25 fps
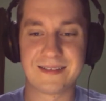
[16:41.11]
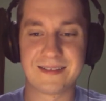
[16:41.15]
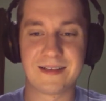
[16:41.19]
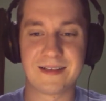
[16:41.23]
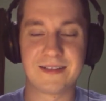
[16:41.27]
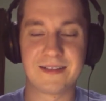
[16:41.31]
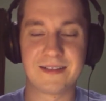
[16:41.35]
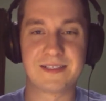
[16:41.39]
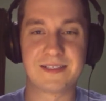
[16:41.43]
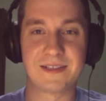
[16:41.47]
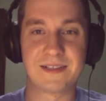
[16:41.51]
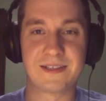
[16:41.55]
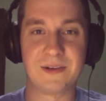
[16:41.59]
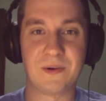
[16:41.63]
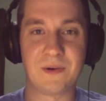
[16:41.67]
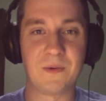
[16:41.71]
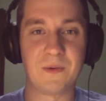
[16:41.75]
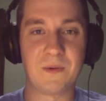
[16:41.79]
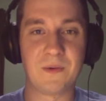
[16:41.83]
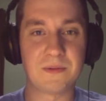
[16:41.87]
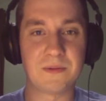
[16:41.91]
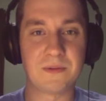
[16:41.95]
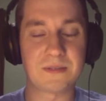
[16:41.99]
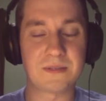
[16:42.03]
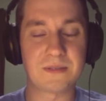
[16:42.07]

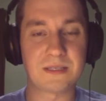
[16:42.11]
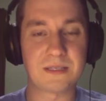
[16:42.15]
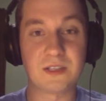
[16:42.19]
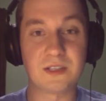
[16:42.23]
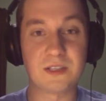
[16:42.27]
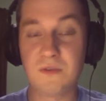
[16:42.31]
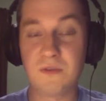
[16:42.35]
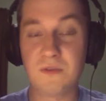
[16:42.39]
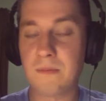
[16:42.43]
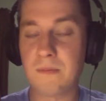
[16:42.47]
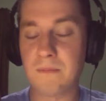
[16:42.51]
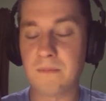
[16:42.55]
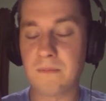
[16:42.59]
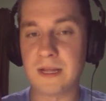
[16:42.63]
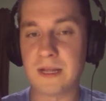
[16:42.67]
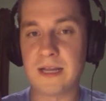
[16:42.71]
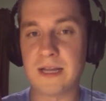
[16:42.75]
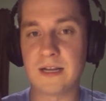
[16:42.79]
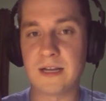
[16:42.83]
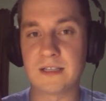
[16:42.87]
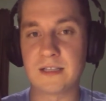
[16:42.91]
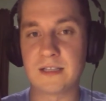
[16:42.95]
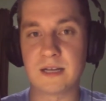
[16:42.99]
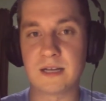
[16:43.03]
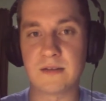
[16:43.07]
So you've been
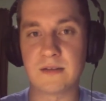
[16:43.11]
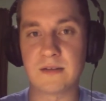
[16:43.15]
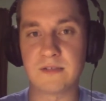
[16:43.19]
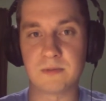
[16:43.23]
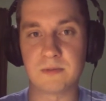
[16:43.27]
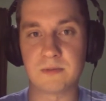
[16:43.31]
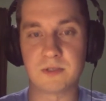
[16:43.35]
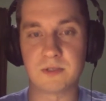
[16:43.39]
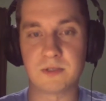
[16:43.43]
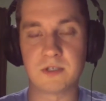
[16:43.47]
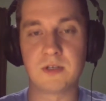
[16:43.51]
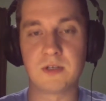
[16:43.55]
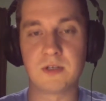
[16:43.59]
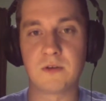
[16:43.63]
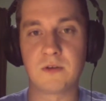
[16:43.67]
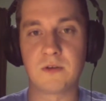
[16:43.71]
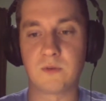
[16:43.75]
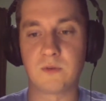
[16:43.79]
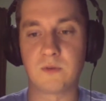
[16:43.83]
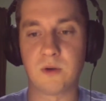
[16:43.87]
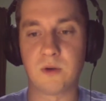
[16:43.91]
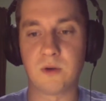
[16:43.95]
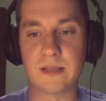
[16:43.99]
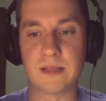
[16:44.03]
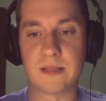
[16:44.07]
playing a ton of Splatoon over
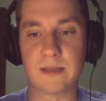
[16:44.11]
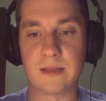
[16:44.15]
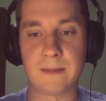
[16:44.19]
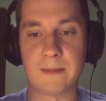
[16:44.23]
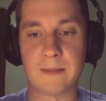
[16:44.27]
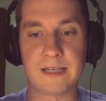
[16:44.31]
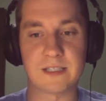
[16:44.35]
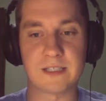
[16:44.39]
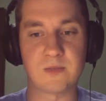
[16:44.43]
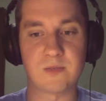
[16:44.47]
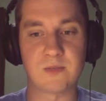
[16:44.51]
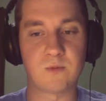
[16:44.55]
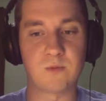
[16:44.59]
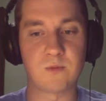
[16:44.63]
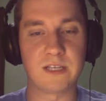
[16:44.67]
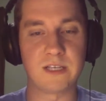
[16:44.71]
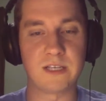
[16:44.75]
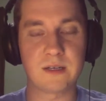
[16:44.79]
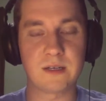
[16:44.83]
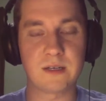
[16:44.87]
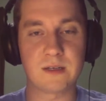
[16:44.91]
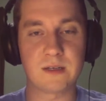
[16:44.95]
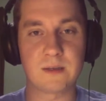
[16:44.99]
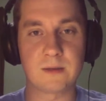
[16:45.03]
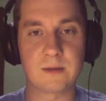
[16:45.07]
what, the past week?